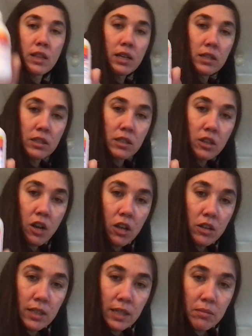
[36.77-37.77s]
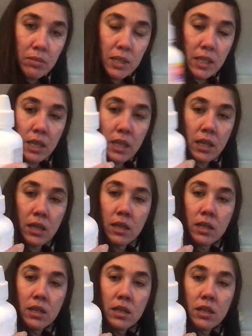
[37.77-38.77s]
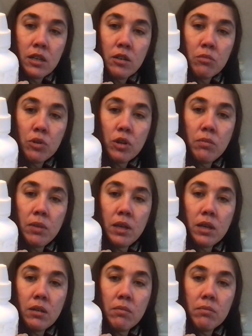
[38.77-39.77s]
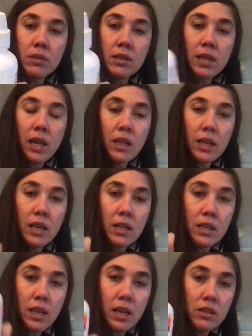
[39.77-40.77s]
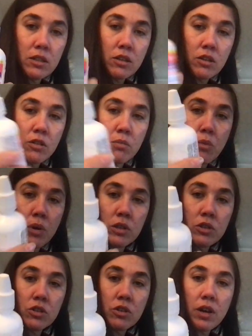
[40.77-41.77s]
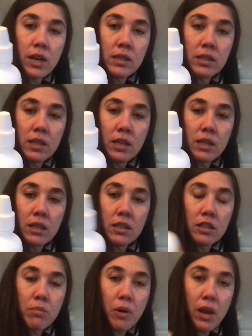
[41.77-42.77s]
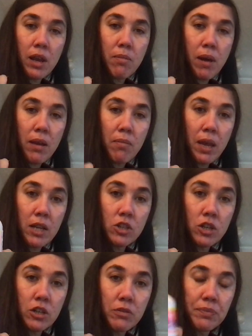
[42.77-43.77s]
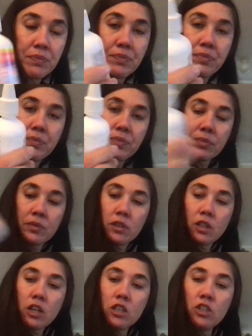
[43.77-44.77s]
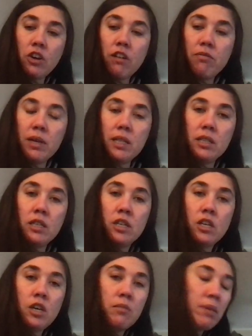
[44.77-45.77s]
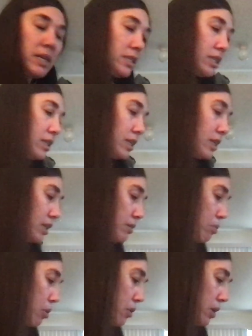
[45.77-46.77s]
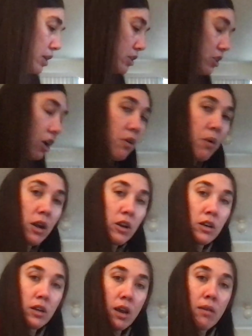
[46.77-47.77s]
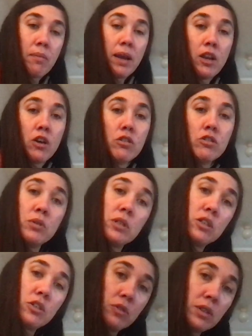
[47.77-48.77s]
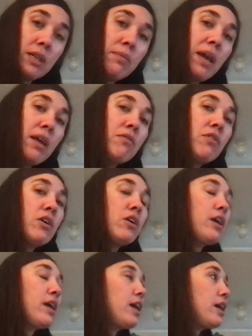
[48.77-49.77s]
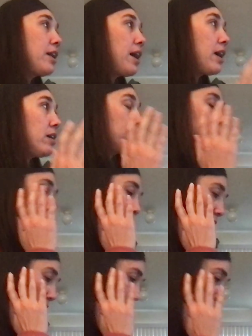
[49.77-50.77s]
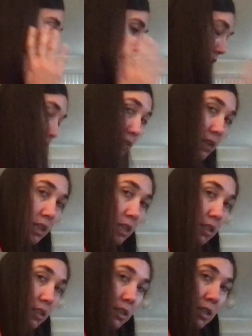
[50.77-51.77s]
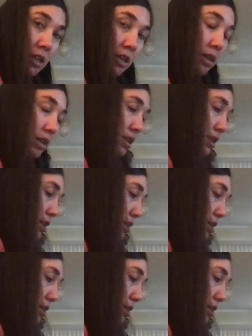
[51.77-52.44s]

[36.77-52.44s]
this. It's called Deep Sea Premium Saline Nasal Moisturizing Spray by Major. So I've been basically pouring salt water up my nose, which is really painful, and I am just going to read this here, and